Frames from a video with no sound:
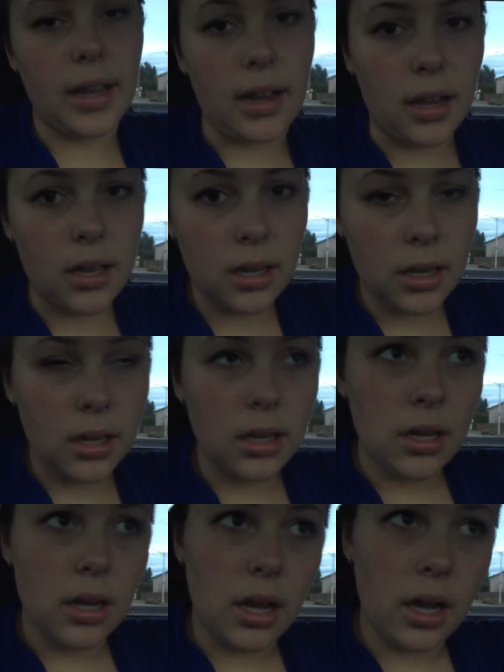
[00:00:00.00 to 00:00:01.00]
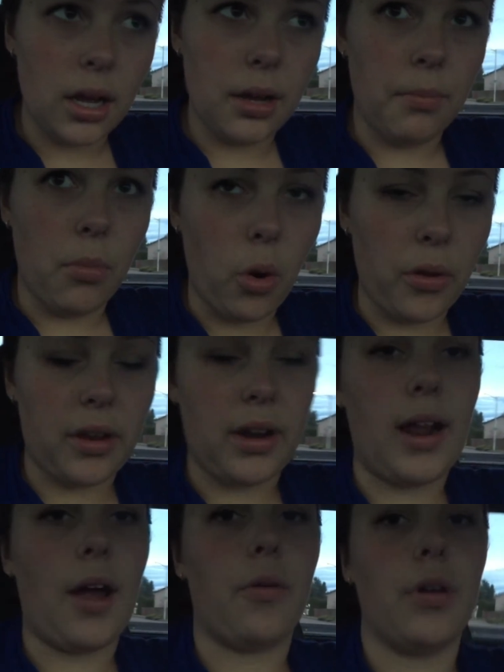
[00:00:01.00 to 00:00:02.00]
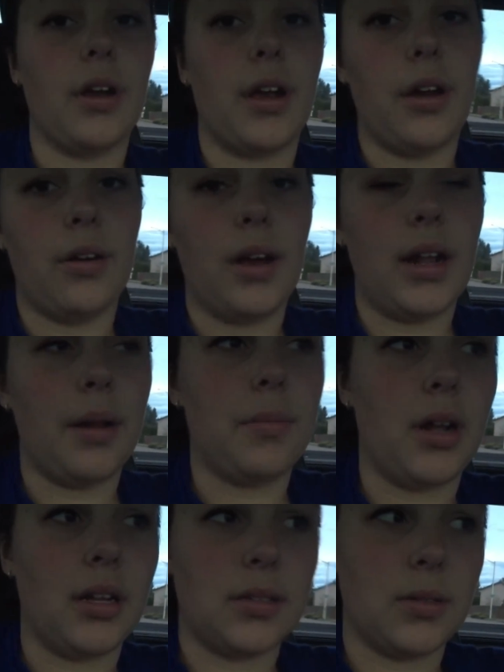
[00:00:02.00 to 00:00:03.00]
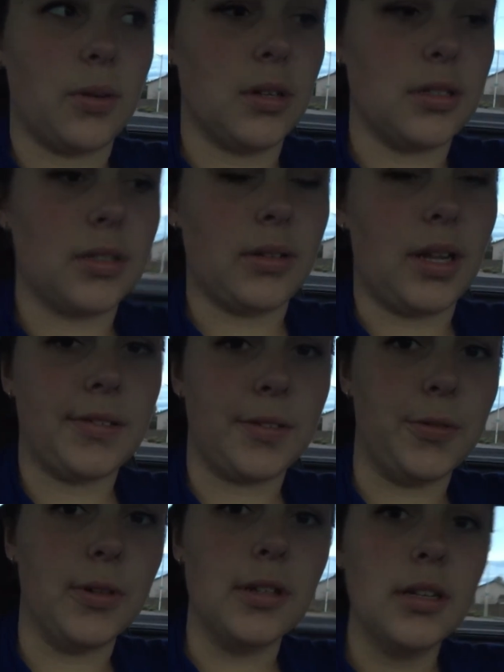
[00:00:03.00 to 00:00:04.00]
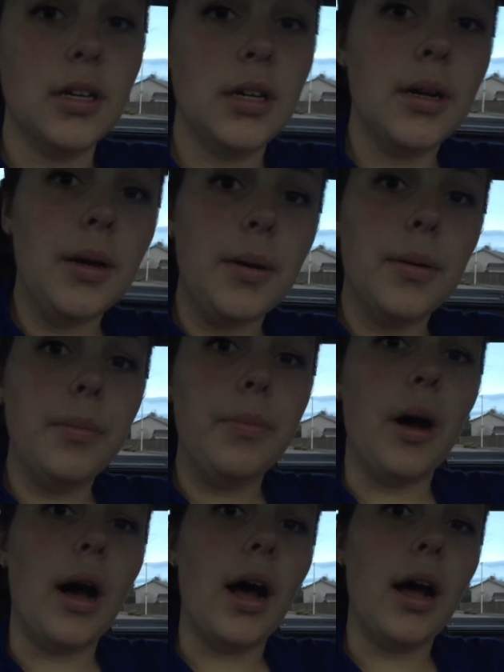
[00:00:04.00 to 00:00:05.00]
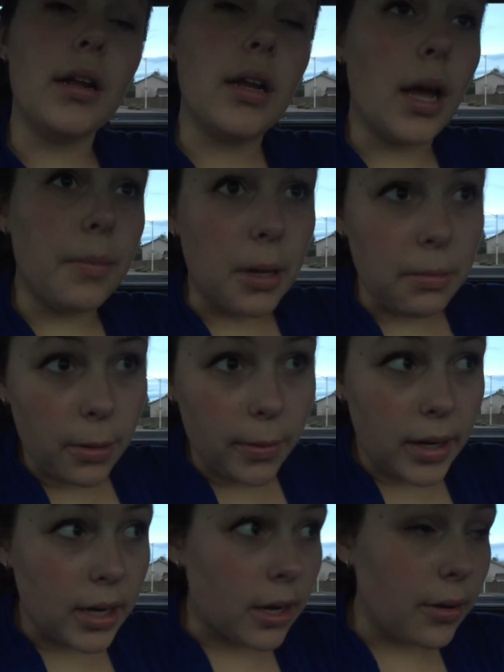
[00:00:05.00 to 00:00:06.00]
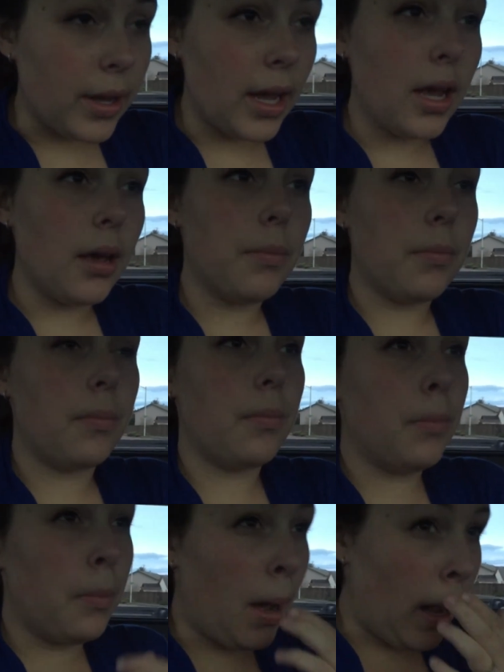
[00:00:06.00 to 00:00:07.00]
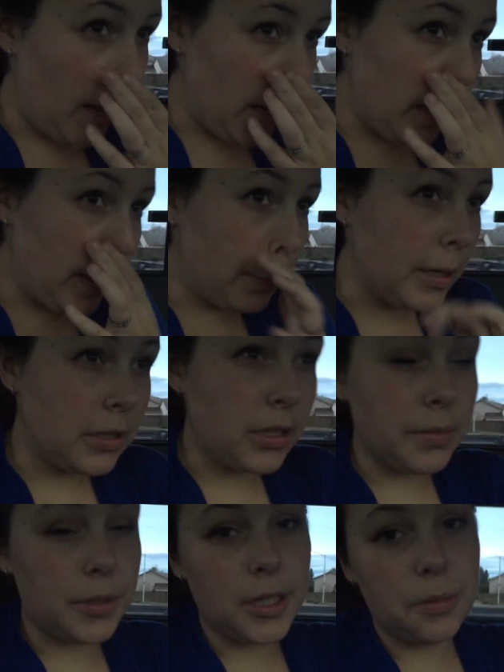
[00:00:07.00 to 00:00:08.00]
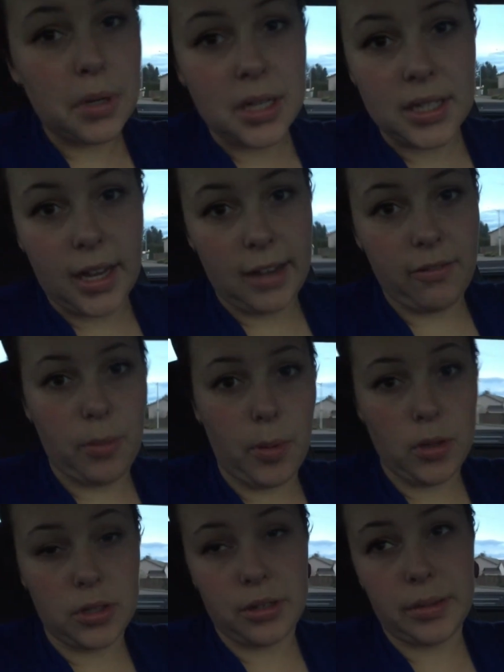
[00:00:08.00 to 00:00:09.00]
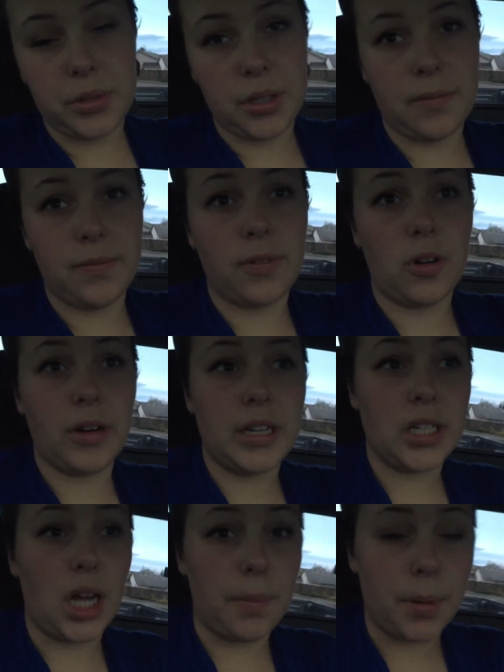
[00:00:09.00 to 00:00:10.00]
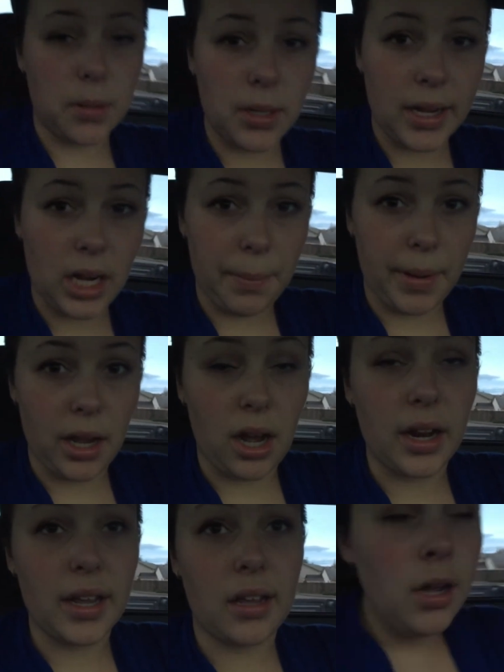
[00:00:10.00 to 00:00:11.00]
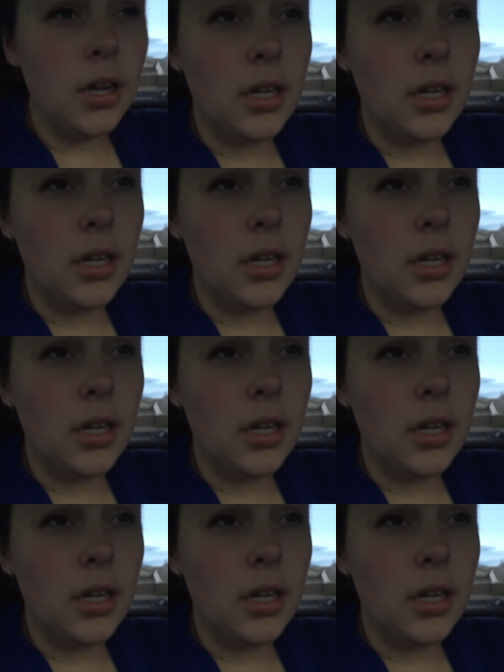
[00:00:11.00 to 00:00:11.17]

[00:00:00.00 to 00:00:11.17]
like more than an hour ago, and I'm not sore, so that's cool. But I'm on my way to go get my prescription because I have a prescription for a topical antibiotic.